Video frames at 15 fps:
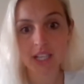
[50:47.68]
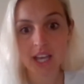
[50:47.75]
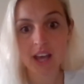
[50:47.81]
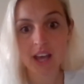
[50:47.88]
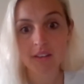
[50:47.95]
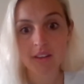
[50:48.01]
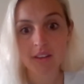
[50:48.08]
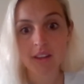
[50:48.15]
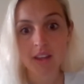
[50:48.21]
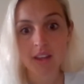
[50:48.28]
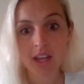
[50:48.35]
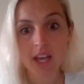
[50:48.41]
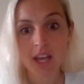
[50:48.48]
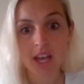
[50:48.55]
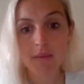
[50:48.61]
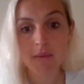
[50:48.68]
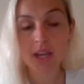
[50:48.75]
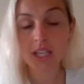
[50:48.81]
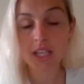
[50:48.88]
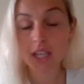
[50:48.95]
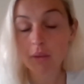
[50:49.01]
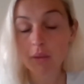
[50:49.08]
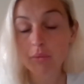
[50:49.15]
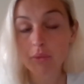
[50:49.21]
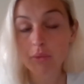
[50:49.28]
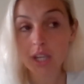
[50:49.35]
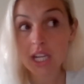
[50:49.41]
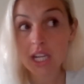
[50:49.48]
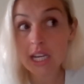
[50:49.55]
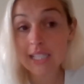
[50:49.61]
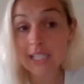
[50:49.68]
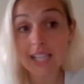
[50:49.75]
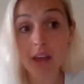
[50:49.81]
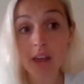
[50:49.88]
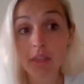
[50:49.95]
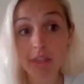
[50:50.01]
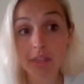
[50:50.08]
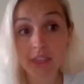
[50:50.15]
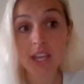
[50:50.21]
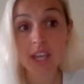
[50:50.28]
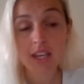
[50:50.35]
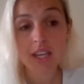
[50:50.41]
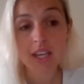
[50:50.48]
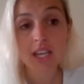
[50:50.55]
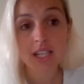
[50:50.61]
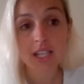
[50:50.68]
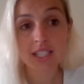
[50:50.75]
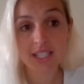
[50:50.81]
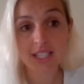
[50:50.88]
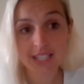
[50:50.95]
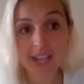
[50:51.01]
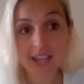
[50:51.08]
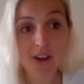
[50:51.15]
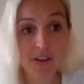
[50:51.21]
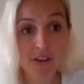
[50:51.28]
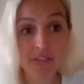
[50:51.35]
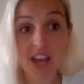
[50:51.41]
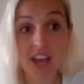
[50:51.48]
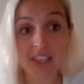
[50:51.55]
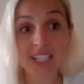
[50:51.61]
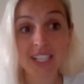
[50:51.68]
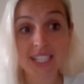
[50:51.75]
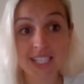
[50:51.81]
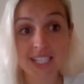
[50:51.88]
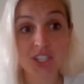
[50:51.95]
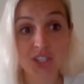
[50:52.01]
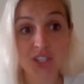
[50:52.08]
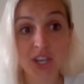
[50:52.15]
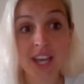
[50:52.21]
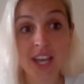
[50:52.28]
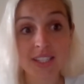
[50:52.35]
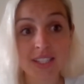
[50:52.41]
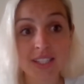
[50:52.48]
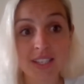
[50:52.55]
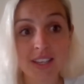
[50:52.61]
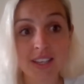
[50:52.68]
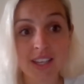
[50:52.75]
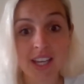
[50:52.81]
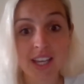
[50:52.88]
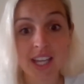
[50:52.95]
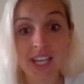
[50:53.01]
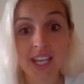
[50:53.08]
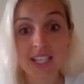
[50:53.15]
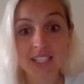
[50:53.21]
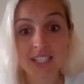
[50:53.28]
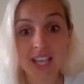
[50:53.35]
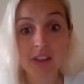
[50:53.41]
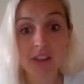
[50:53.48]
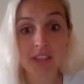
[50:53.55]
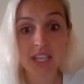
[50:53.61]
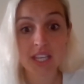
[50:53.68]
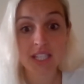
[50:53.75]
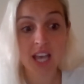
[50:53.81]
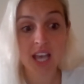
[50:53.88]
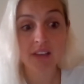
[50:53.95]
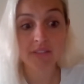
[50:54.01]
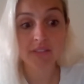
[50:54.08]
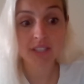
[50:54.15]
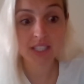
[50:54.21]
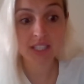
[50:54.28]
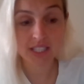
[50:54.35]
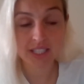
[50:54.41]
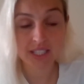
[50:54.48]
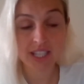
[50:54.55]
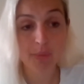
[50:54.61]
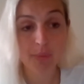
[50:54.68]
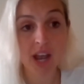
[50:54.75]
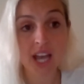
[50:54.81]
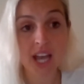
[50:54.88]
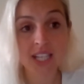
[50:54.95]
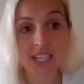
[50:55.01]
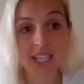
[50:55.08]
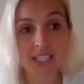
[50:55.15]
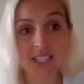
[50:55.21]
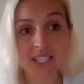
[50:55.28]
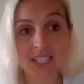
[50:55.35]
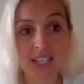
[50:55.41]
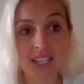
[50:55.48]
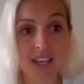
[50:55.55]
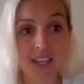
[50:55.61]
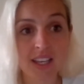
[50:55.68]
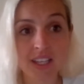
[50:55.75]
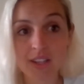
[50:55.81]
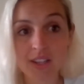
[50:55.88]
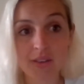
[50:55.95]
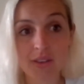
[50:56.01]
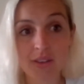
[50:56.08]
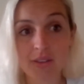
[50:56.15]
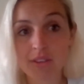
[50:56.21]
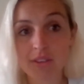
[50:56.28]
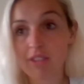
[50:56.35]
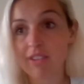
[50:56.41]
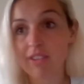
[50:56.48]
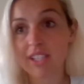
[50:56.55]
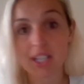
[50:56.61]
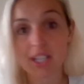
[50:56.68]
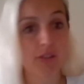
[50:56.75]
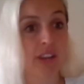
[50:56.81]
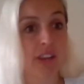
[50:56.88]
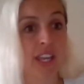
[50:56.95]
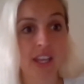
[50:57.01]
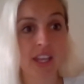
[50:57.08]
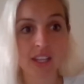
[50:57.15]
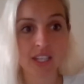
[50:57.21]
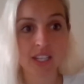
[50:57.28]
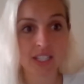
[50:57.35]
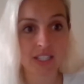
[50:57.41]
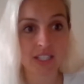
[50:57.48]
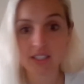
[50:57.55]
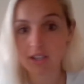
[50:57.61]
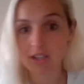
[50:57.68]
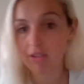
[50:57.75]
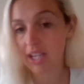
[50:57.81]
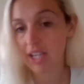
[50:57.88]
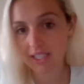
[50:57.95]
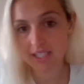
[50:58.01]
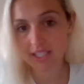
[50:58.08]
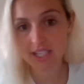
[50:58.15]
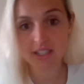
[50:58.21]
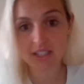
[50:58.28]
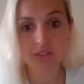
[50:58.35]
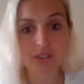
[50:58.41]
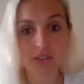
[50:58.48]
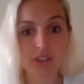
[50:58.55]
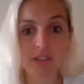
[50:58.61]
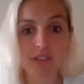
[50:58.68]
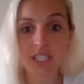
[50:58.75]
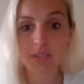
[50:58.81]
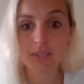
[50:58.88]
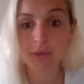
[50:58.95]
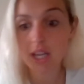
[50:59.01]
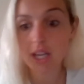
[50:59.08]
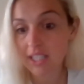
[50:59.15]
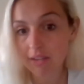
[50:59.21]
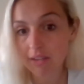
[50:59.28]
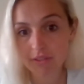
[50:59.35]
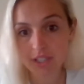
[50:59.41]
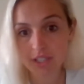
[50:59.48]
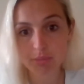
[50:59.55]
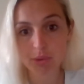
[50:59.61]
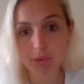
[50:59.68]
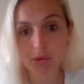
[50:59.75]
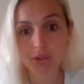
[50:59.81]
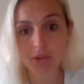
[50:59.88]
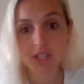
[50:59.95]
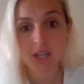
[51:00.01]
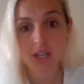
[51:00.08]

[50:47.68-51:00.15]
Yeah, it is healthy to take off the athlete t-shirt, and it is healthy to have a separate identity that, you know, you're into cricket and it's the cricket season, or you're into a different sport.